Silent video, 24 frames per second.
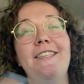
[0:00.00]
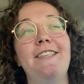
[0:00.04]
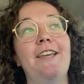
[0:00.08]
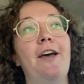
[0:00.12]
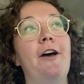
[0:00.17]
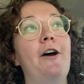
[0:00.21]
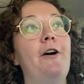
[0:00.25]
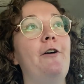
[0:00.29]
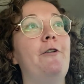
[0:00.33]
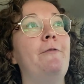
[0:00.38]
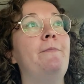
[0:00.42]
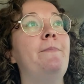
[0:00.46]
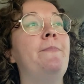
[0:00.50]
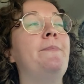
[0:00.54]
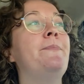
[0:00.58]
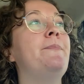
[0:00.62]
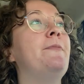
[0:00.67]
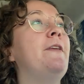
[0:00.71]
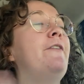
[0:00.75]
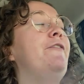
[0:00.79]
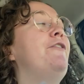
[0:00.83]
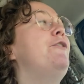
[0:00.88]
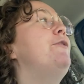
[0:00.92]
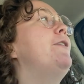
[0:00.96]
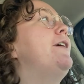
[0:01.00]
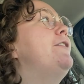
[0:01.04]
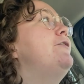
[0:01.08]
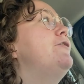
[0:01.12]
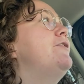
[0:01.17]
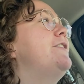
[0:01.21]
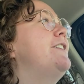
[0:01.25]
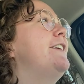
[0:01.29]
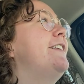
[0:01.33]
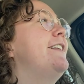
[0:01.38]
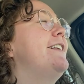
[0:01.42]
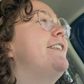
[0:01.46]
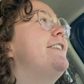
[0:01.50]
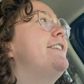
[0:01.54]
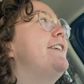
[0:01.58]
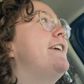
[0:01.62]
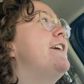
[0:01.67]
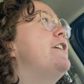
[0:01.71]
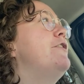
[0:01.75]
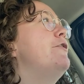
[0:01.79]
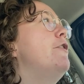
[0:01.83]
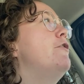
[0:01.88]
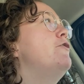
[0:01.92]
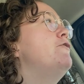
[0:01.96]
So if you are interested in
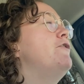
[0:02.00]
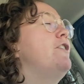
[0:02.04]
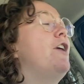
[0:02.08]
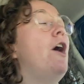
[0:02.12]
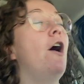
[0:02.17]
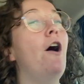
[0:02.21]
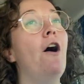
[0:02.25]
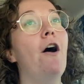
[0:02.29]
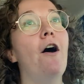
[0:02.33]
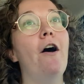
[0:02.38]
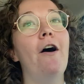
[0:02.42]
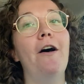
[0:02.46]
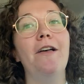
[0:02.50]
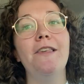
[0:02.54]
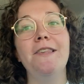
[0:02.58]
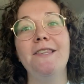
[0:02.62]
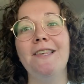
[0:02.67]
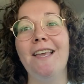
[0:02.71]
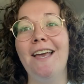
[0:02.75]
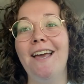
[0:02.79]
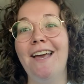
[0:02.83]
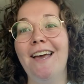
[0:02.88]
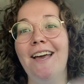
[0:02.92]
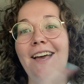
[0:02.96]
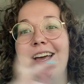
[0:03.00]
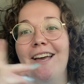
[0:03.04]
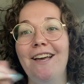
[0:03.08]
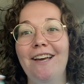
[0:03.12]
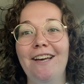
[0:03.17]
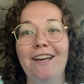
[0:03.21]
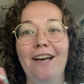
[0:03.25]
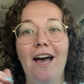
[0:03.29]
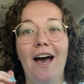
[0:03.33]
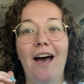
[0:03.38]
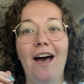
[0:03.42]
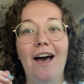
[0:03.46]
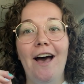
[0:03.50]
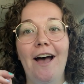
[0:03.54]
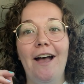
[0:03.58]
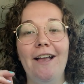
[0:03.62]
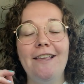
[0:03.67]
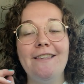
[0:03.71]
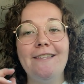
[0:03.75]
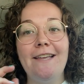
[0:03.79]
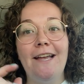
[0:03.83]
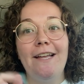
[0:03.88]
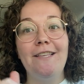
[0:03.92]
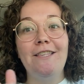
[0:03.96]
seeing grocery hauls, uh,
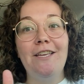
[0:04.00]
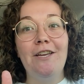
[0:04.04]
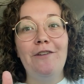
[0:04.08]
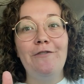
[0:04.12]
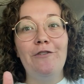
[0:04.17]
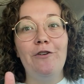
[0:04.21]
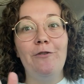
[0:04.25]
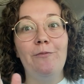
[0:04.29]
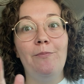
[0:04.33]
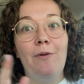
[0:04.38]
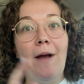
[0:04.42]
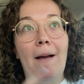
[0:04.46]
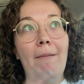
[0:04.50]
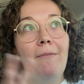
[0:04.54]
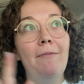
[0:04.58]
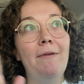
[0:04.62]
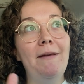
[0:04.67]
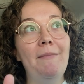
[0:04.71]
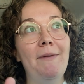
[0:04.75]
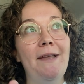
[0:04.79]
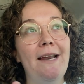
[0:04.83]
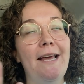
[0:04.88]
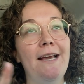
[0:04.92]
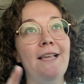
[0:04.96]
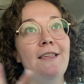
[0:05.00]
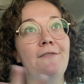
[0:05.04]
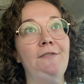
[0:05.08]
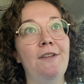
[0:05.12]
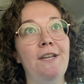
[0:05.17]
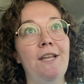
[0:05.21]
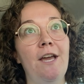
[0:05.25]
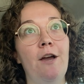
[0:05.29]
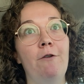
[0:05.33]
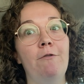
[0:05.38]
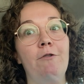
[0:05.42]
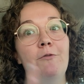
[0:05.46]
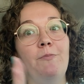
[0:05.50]
stay tuned for probably my next video.